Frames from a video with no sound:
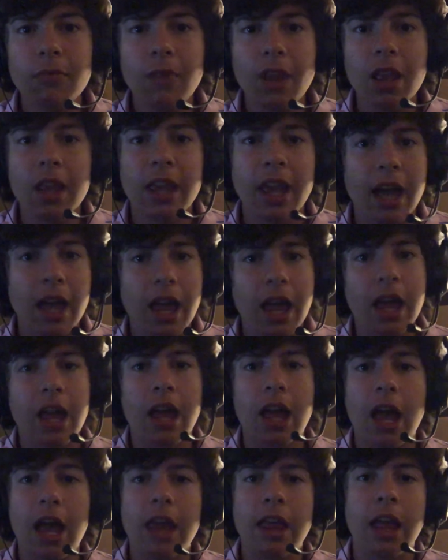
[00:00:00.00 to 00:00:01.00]

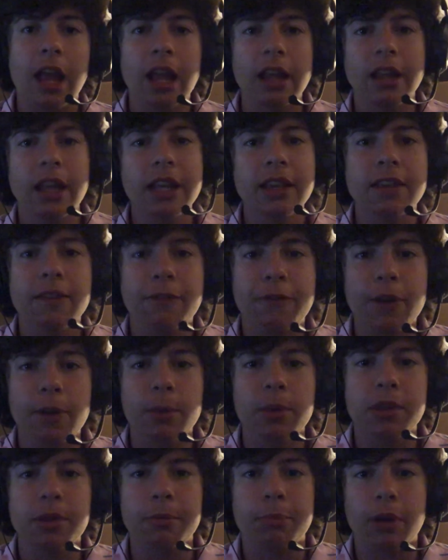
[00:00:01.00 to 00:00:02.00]
like the fit
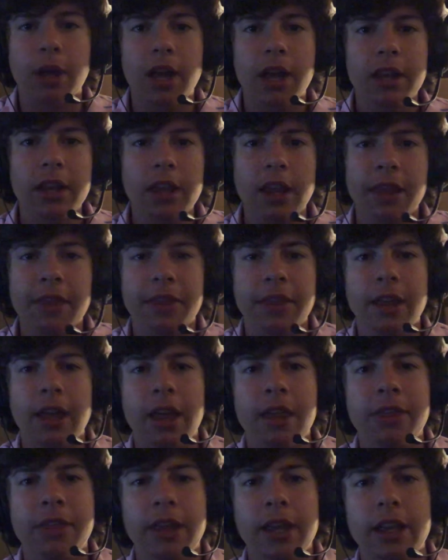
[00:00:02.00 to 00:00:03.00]
with LeBron.
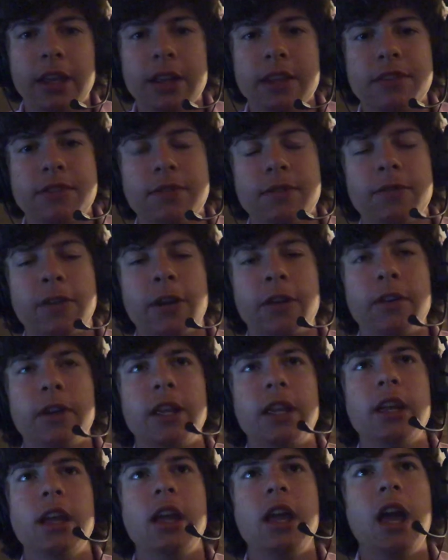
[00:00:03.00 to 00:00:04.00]
I think it's
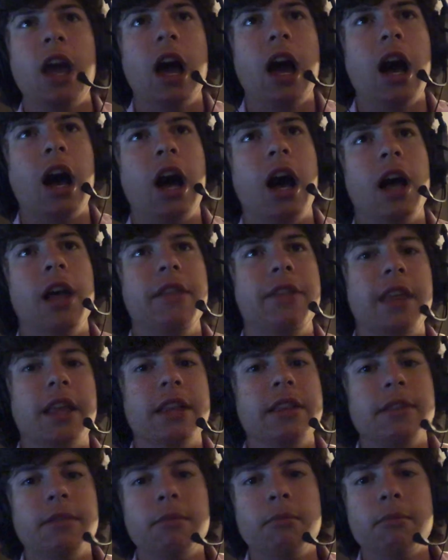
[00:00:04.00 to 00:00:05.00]
very odd
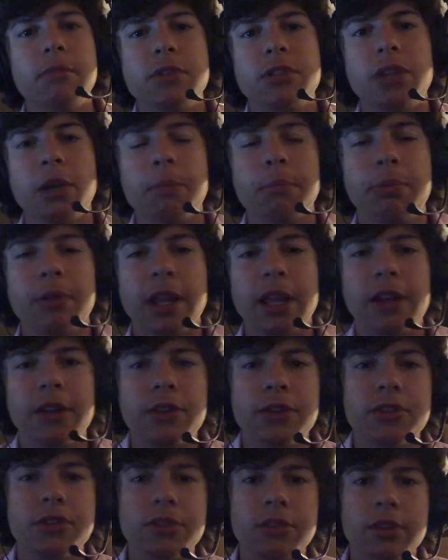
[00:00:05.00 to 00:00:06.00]
that some
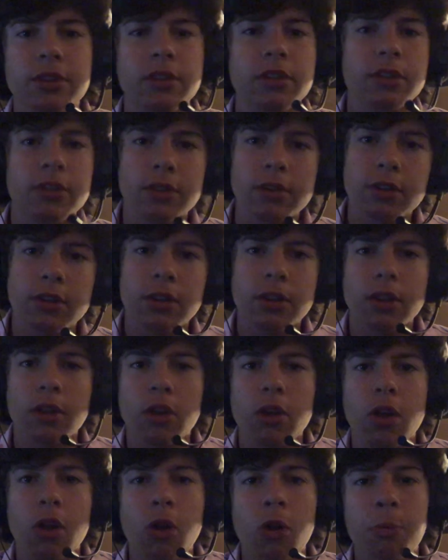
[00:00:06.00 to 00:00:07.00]
players
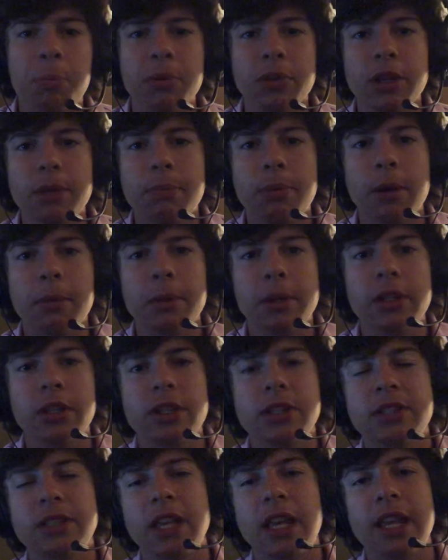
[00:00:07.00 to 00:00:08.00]
openly, publicly
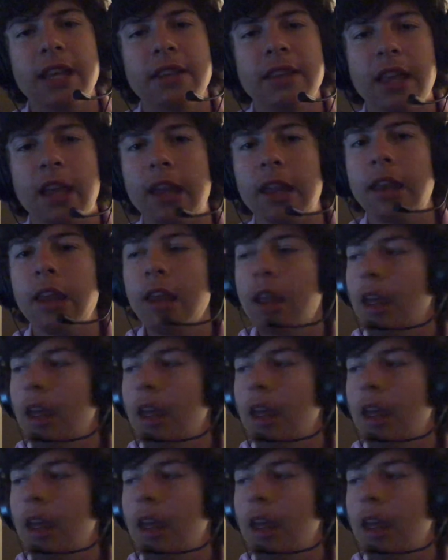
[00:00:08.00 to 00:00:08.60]
state that